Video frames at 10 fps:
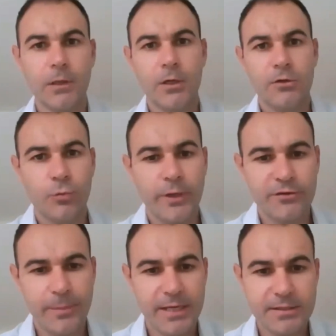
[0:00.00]
so we're
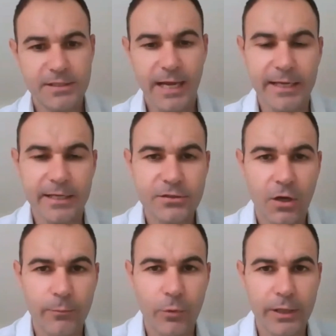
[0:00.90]
speaking today at a
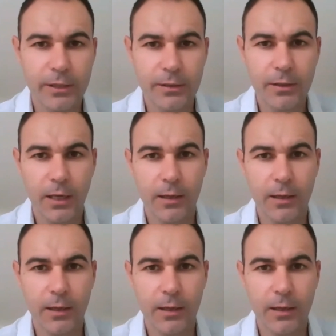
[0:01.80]
time when